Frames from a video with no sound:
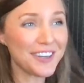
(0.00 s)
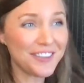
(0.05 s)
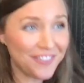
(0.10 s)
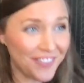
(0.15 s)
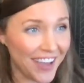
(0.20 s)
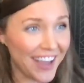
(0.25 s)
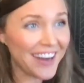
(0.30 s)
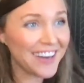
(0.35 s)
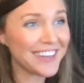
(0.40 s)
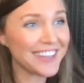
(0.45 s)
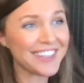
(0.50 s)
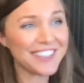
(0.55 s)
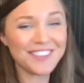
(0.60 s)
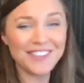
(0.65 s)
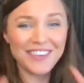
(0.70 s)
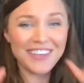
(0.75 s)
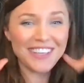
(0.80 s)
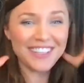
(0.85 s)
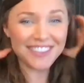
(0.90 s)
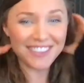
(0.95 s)
advantage
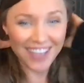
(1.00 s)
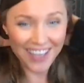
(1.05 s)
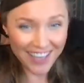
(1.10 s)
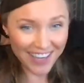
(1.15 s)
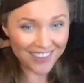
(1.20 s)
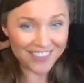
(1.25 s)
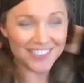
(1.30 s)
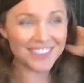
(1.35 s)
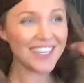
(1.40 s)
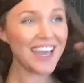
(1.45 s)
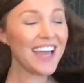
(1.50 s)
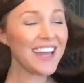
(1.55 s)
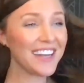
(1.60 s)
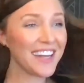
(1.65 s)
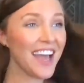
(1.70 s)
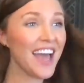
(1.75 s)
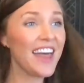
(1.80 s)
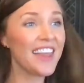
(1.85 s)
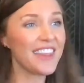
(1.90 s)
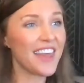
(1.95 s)
because like I've said,
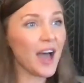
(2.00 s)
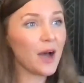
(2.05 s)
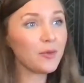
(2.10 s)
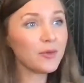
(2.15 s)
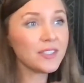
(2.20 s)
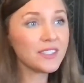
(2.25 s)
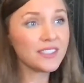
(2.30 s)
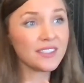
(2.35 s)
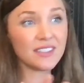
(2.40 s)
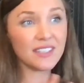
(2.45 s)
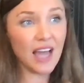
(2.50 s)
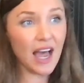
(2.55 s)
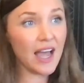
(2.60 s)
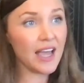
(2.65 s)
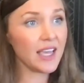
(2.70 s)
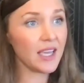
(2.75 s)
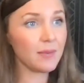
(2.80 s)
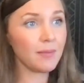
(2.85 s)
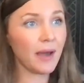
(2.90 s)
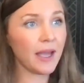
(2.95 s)
that one's not
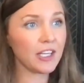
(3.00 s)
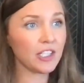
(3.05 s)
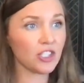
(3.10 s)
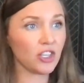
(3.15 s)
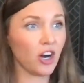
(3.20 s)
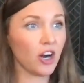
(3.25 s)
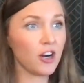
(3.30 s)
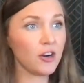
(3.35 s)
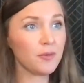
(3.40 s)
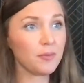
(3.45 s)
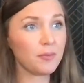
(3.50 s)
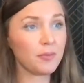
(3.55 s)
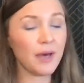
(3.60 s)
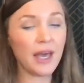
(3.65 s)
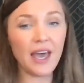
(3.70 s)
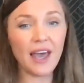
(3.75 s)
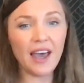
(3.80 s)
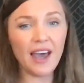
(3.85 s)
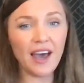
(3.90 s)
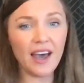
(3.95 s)
in my chart,
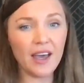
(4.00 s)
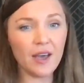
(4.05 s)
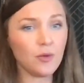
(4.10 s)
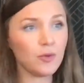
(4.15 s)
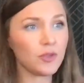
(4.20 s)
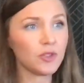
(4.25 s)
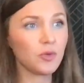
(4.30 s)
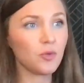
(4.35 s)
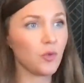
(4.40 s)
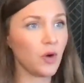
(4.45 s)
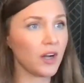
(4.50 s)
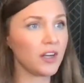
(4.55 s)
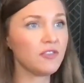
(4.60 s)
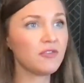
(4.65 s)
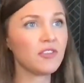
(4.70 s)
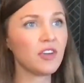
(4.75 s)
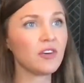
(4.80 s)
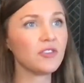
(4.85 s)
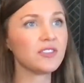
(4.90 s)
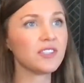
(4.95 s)
but it was one
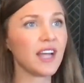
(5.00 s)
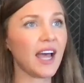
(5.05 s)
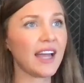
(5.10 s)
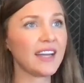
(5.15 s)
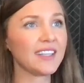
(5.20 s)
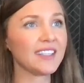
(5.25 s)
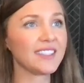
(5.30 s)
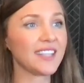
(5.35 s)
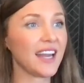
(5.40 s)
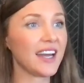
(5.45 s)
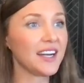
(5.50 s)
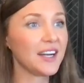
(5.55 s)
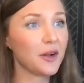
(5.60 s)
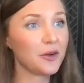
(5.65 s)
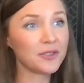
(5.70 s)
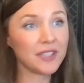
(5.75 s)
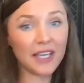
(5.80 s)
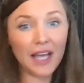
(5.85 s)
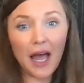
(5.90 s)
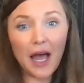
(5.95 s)
of those that I decided I
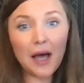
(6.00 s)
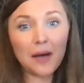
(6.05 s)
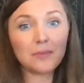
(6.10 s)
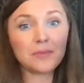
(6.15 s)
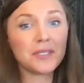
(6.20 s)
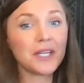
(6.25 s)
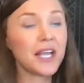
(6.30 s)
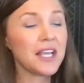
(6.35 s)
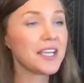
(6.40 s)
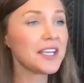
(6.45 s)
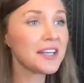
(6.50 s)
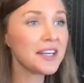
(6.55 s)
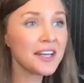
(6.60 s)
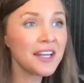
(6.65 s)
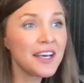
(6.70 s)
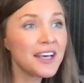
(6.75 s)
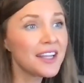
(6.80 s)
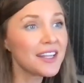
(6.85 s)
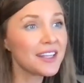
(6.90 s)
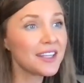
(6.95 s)
was like, I'm taking
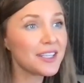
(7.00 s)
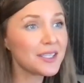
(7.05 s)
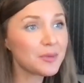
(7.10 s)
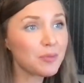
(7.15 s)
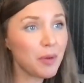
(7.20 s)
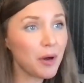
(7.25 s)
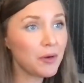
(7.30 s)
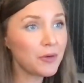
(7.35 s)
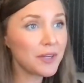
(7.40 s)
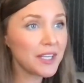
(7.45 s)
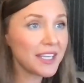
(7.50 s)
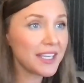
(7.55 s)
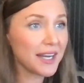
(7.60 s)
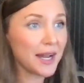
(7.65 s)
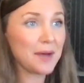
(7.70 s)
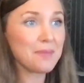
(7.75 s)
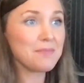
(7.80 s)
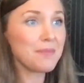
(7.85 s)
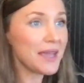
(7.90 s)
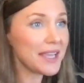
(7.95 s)
this pony and
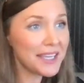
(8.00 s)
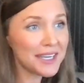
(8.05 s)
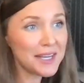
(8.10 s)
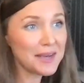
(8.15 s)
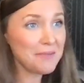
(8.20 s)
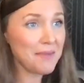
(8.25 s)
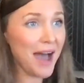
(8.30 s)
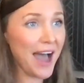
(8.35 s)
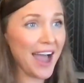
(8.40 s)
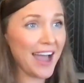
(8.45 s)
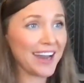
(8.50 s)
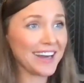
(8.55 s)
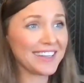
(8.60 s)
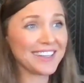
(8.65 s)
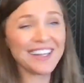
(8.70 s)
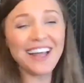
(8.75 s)
I'm making it mine.